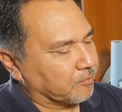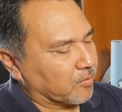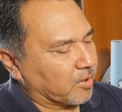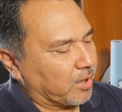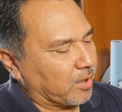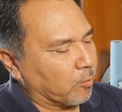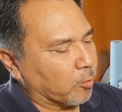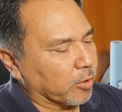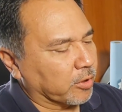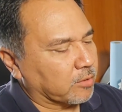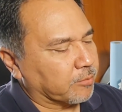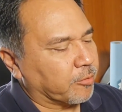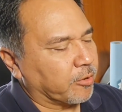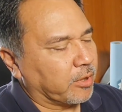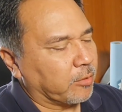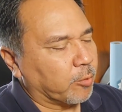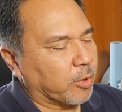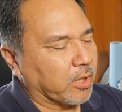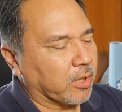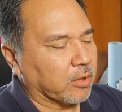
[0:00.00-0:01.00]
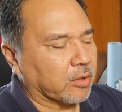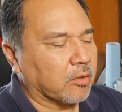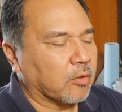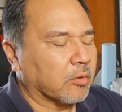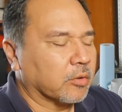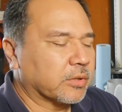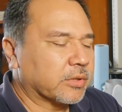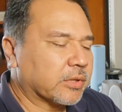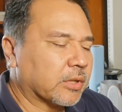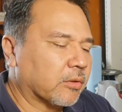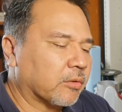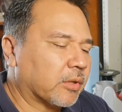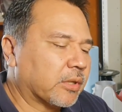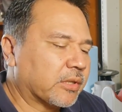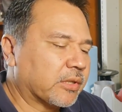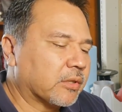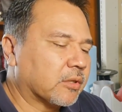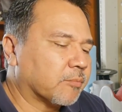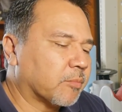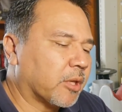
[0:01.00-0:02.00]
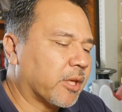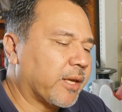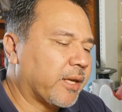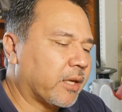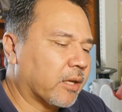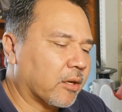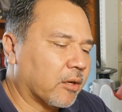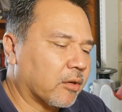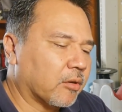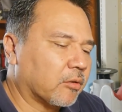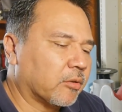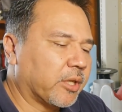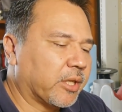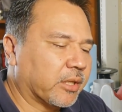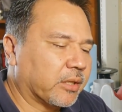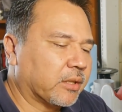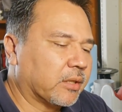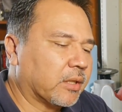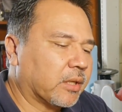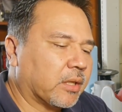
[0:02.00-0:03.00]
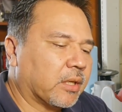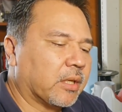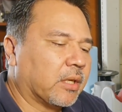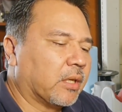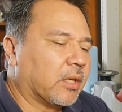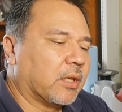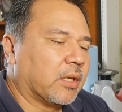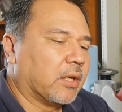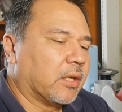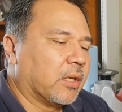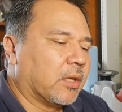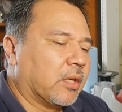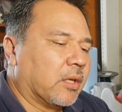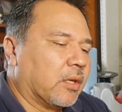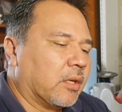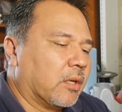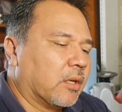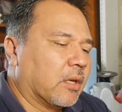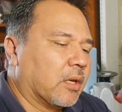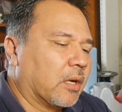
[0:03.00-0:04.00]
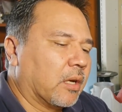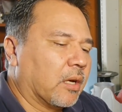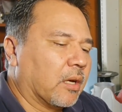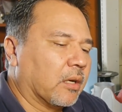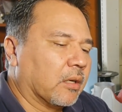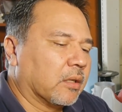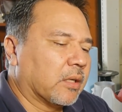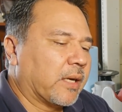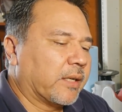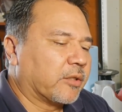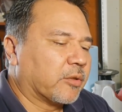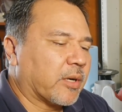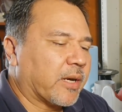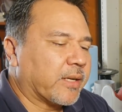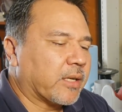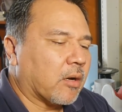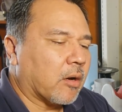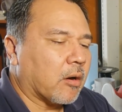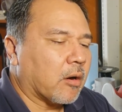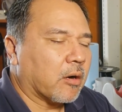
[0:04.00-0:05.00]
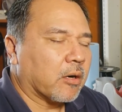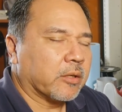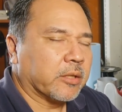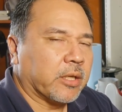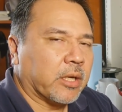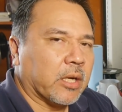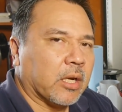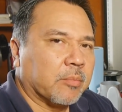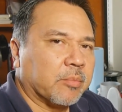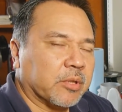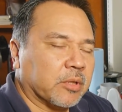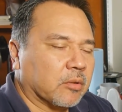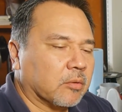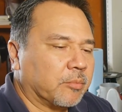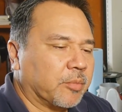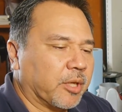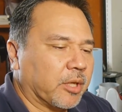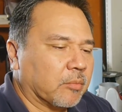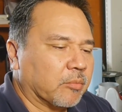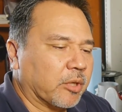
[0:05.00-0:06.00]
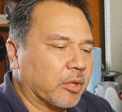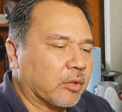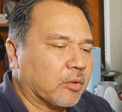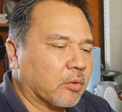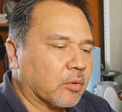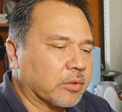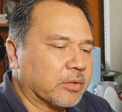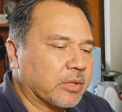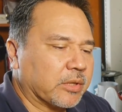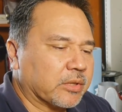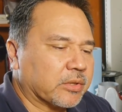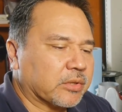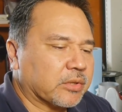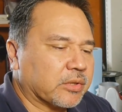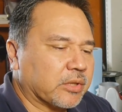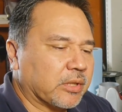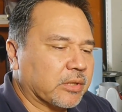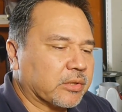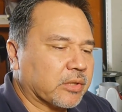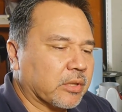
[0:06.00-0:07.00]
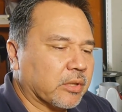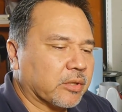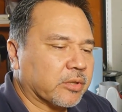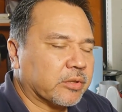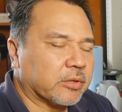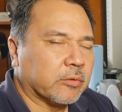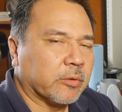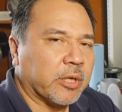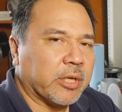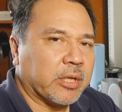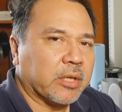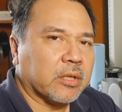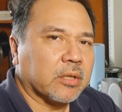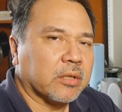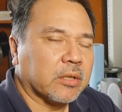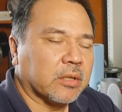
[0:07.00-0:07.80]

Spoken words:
It worked pretty well. Of course, so this is Play-Doh. I tried to harden it up a little bit, but of course it's going to shrink.